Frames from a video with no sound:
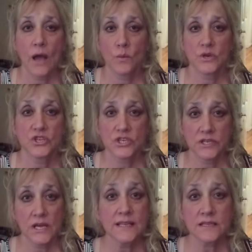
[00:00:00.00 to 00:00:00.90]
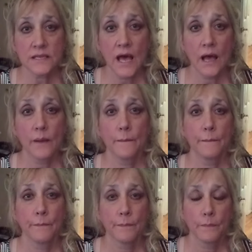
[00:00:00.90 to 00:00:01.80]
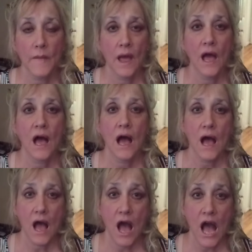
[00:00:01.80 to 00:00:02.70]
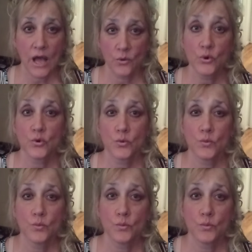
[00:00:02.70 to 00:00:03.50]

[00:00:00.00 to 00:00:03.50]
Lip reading: And when she does come, I will